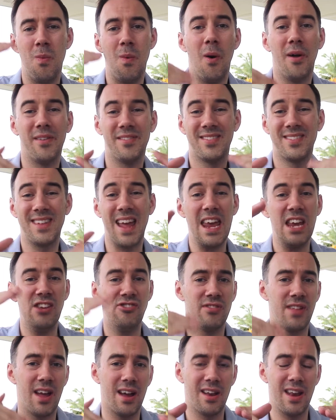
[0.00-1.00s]
what stage
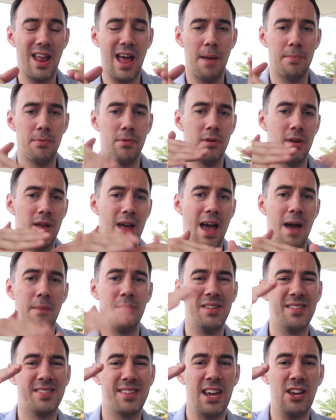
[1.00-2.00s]
is that going to happen, how
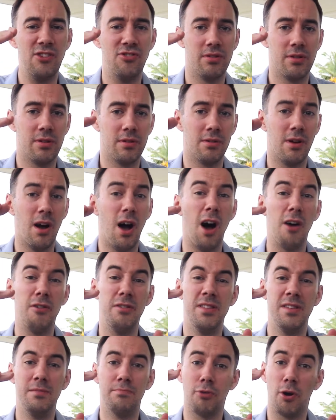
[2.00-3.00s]
many stages are
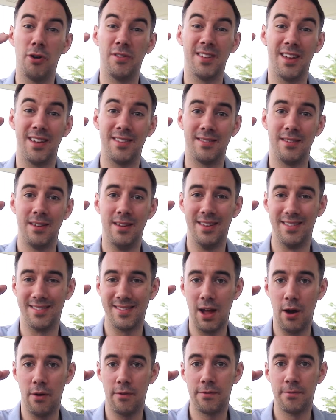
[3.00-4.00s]
in the process
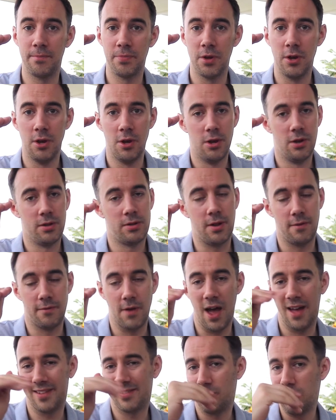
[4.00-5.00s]
itself. So for
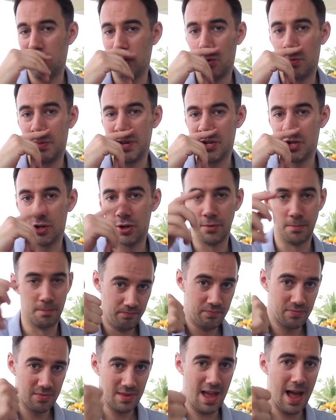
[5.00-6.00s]
us, we normally do
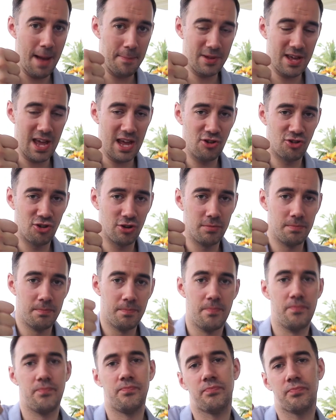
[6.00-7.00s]
application,
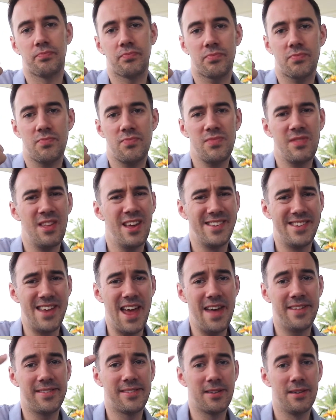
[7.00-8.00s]

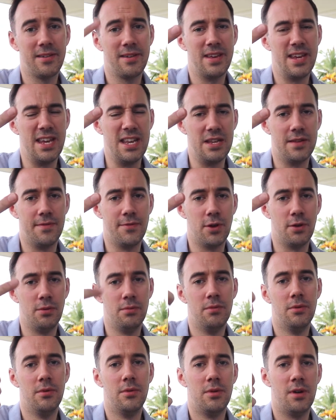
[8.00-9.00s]
test, interview,
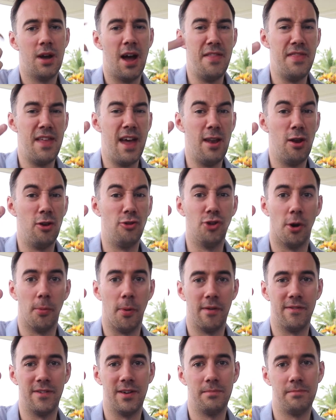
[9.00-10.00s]
and then job
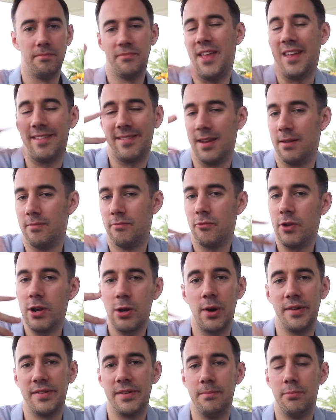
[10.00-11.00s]
offer. That's it. Really
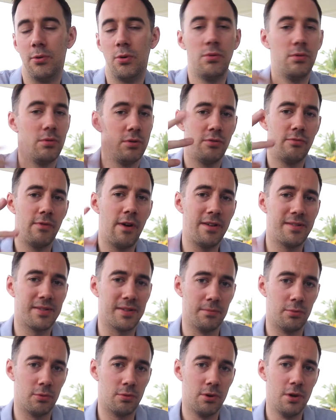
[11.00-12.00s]
quite simple, very
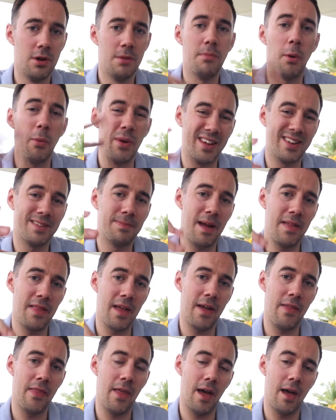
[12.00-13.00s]
simple, but we explain
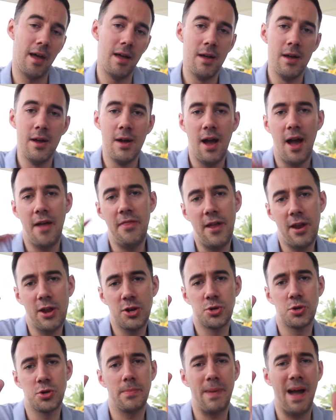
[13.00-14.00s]
that in there. And then I
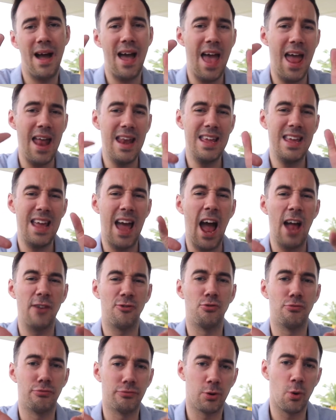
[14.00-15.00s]
about any
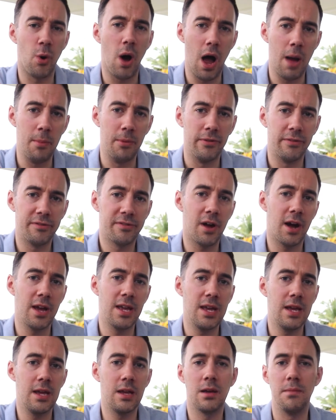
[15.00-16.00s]
actual requirements,
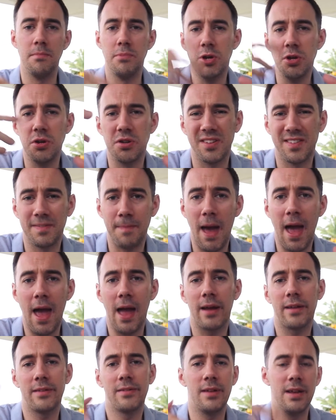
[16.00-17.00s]
i.e. computer
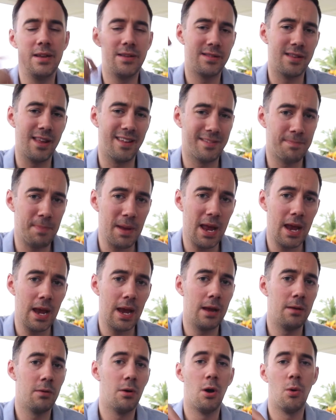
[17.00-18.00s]
specs, internet
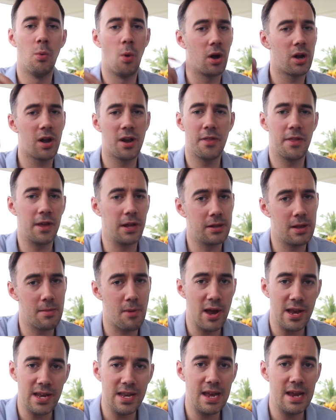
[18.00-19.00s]
speed, what kind of things they
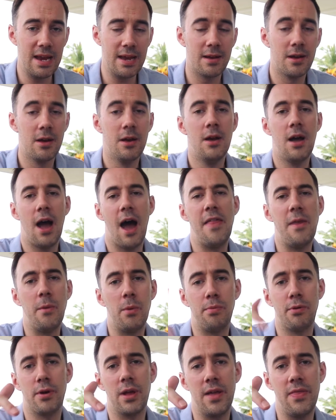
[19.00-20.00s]
might need, and then
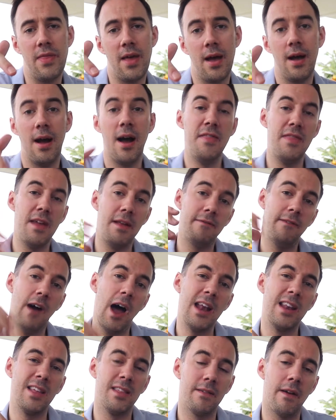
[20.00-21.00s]
we'll put it in there. And then
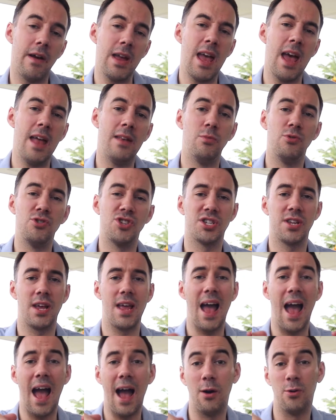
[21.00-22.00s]
finally at the very end, we'll just say
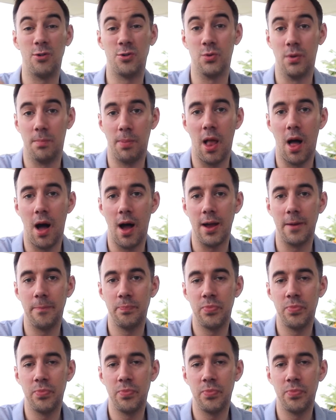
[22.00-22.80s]
how to apply.